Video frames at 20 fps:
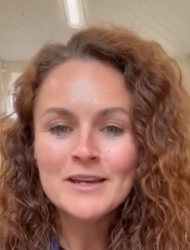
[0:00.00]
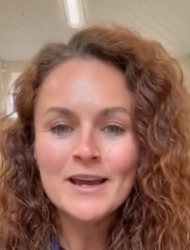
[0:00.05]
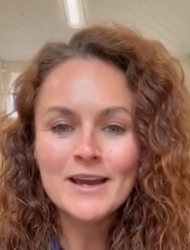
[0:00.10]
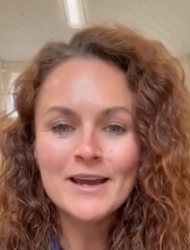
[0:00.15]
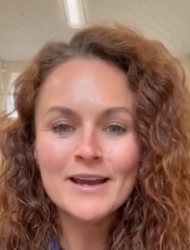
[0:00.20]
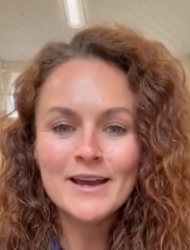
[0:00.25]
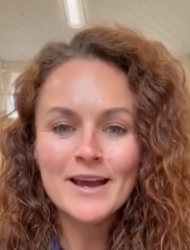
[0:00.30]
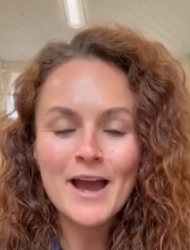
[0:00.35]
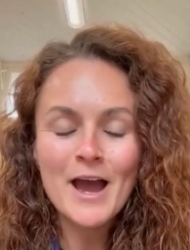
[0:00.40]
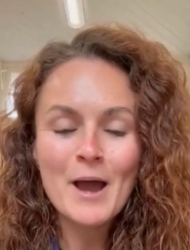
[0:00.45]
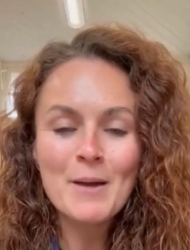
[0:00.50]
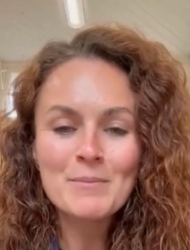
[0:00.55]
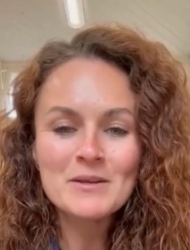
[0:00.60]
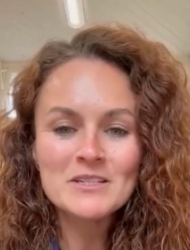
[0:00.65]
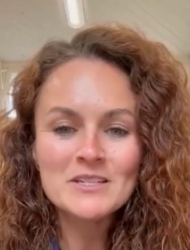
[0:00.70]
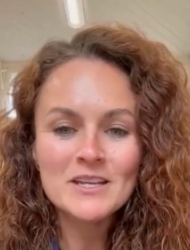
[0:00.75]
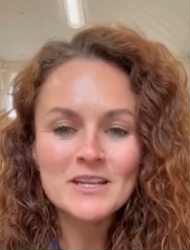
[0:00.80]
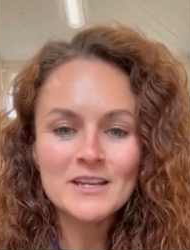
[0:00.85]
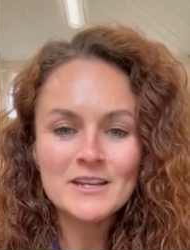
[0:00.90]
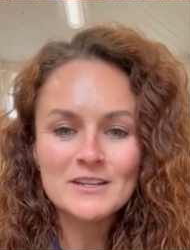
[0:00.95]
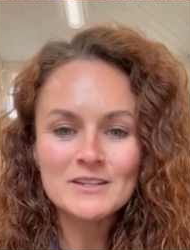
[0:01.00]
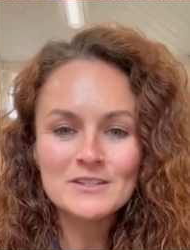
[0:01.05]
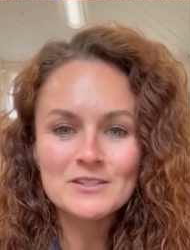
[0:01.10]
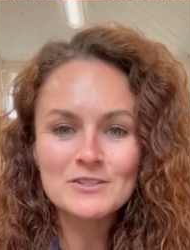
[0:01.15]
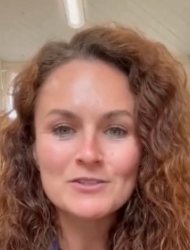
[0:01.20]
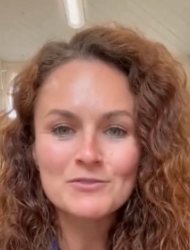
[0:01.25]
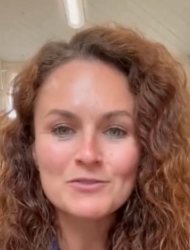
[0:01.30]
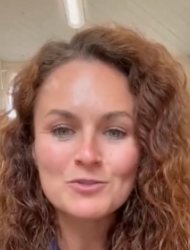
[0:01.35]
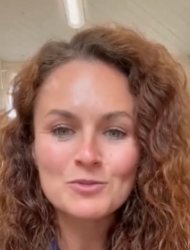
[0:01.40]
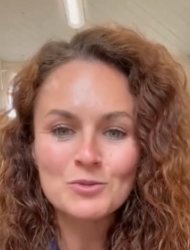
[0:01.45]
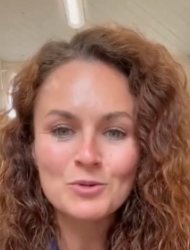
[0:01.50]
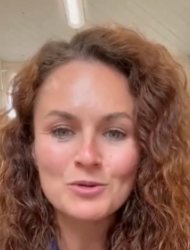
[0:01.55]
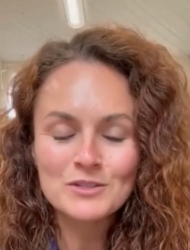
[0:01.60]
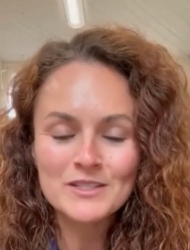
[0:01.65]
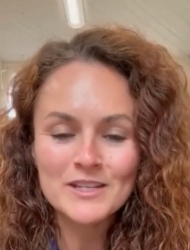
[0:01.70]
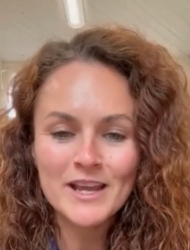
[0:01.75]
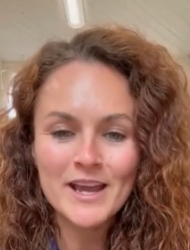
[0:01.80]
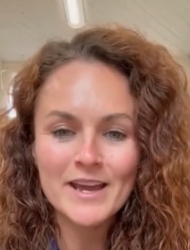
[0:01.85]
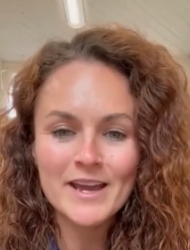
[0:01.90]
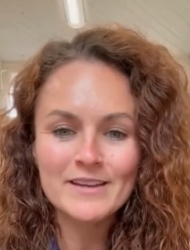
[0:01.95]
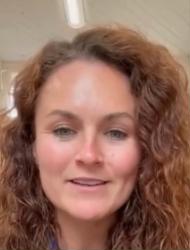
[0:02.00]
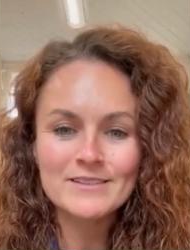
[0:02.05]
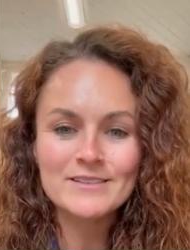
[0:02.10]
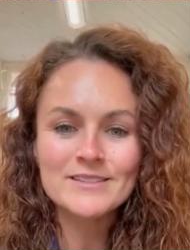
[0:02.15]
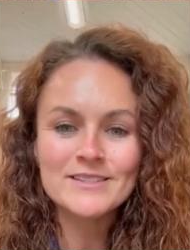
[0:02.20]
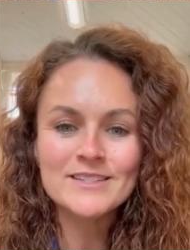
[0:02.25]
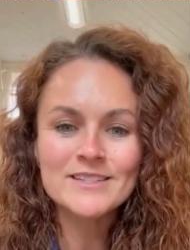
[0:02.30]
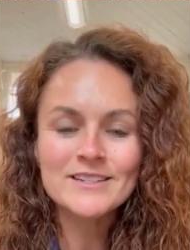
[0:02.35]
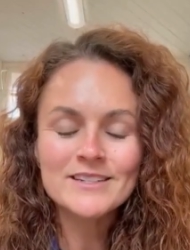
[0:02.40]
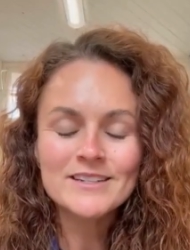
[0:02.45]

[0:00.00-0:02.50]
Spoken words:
happy tears towards the end